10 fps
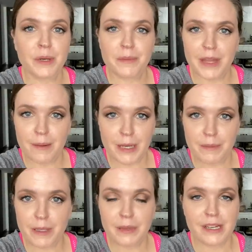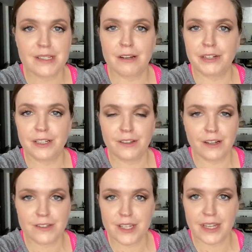but that might be because I ran
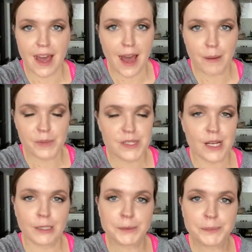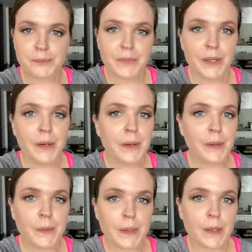along to the app. So
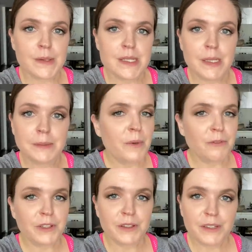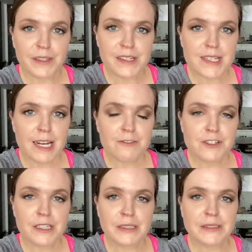who knows, but I'm feeling good this
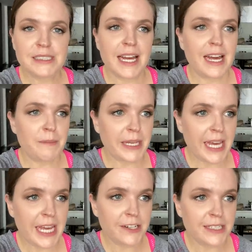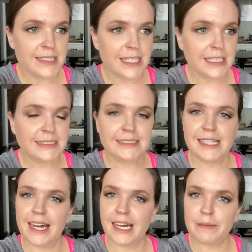afternoon. I got my catering done,
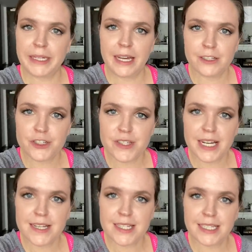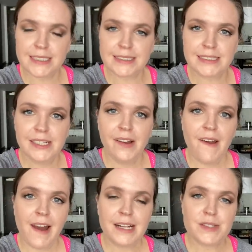I got my exercise in.
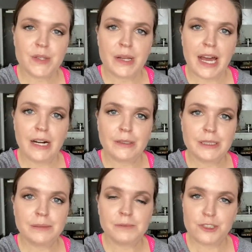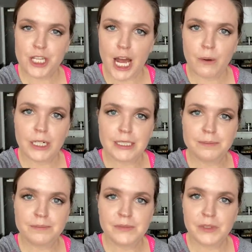And so now shower,
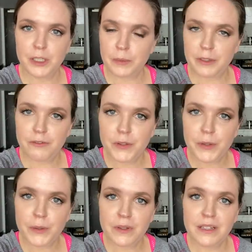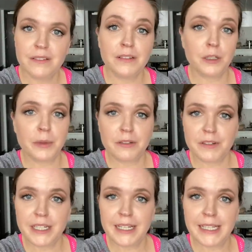a little bit of food, a little bit of
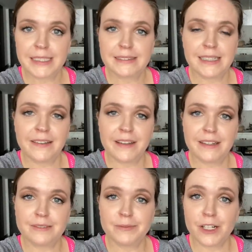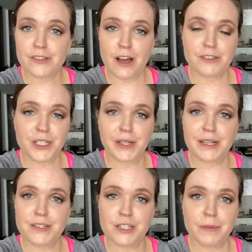reading, and then I'll talk to you
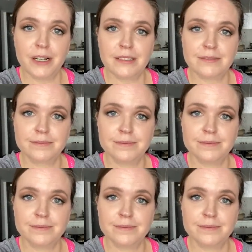guys tomorrow.